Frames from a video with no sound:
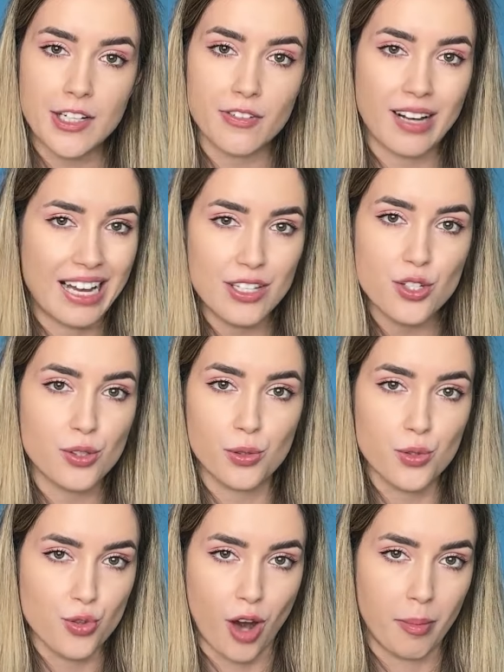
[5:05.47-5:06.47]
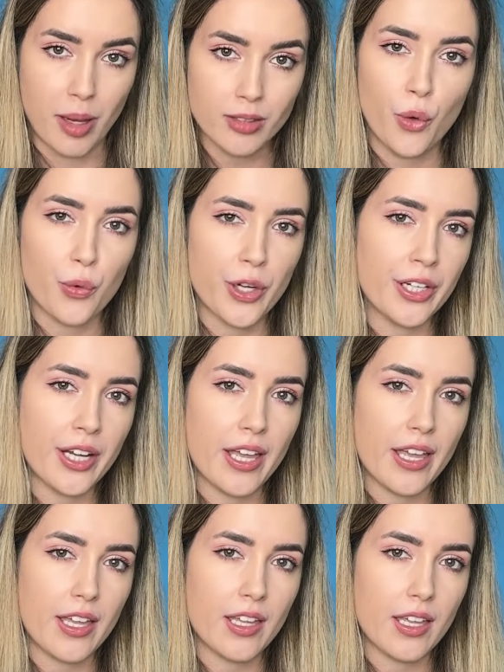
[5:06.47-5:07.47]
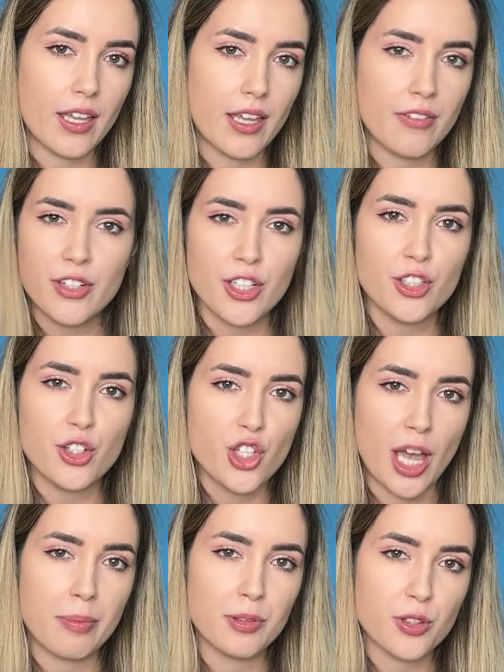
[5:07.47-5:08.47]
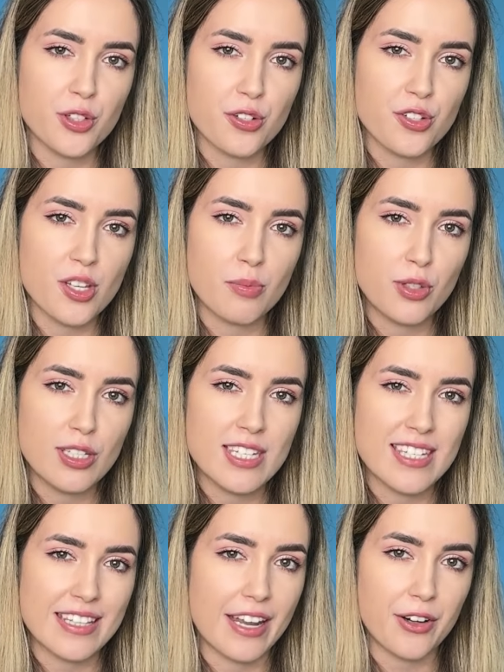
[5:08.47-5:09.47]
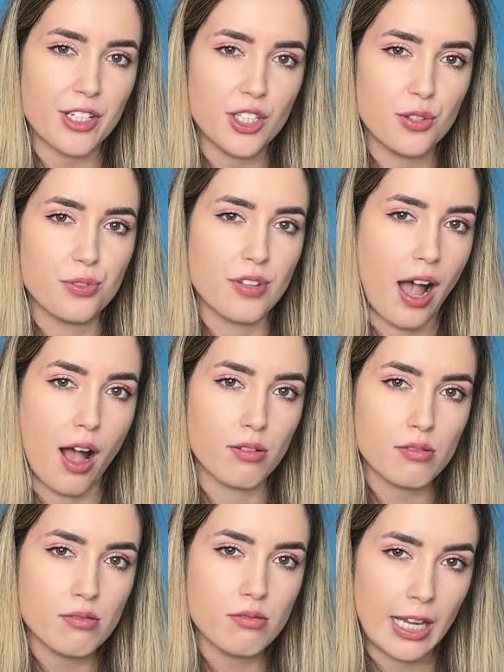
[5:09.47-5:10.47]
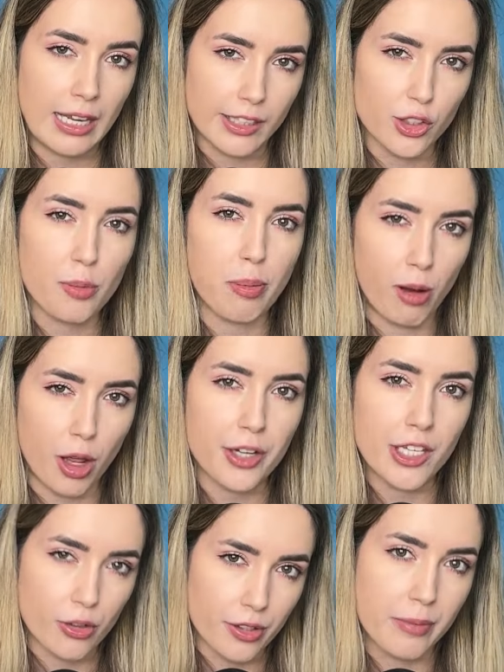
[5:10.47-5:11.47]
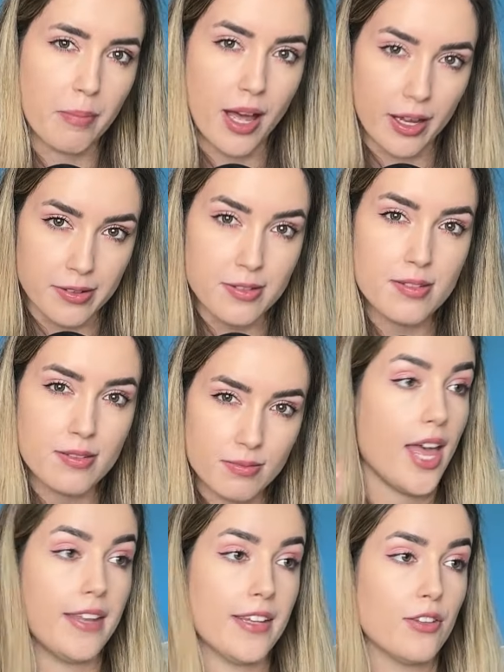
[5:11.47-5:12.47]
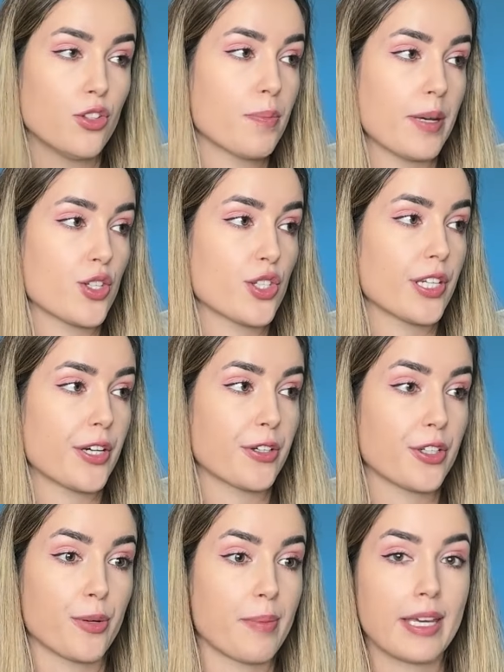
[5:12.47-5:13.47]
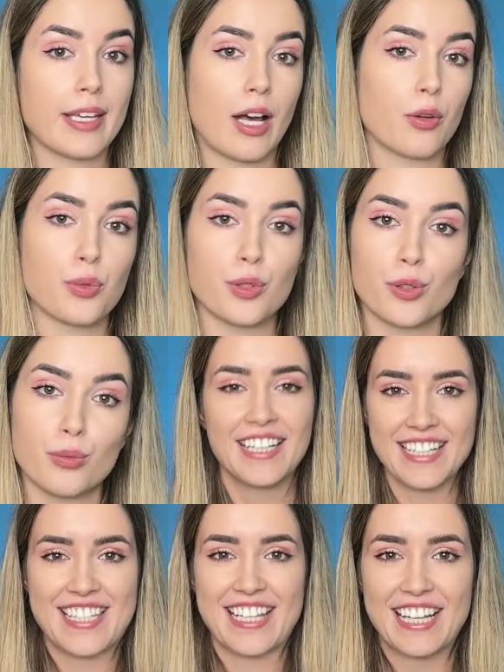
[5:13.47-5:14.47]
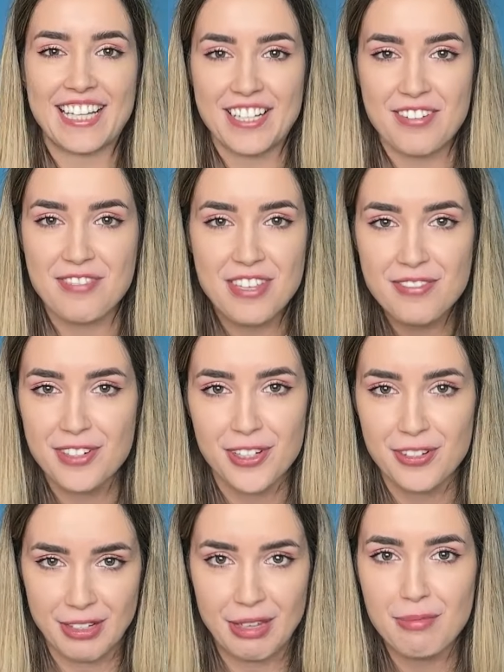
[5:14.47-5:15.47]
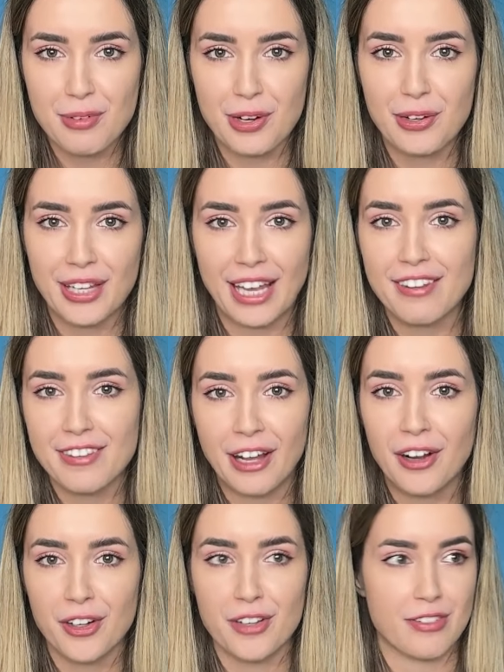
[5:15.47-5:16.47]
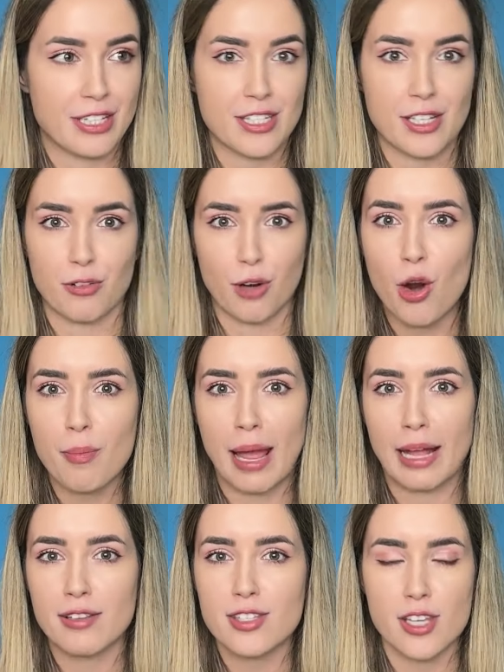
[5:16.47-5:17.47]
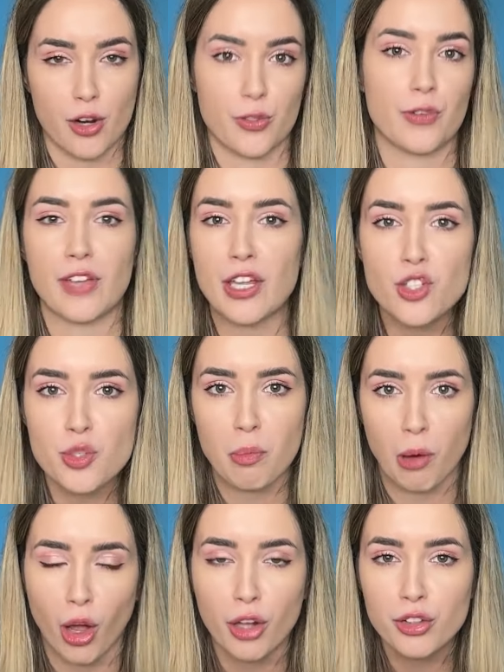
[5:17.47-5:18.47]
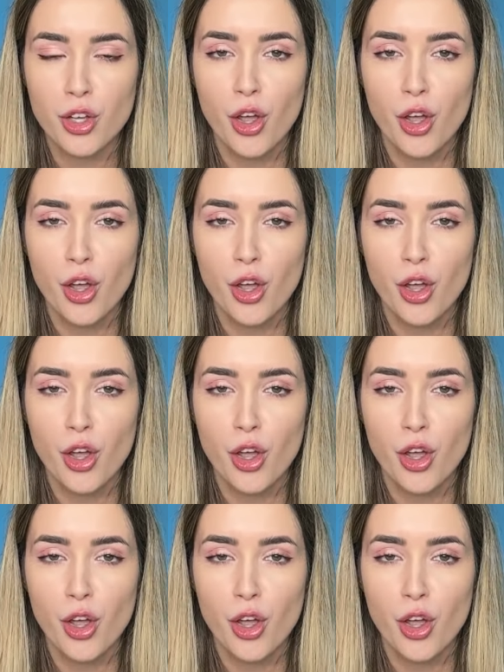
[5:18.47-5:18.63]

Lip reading: of high school drama where every other chapter there's someone staring you down, like they're plotting your demise. And then 2 pages later they're making out with you. It's like a fever dream where you can't tell if it's a romance, a revenge plot,